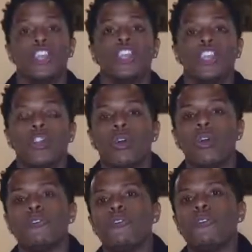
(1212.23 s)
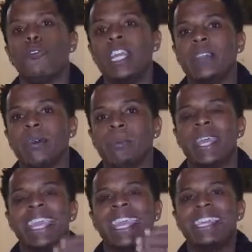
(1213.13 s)
Your freedom
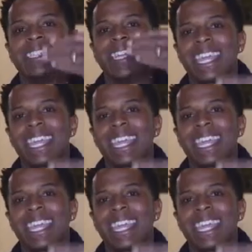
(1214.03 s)
is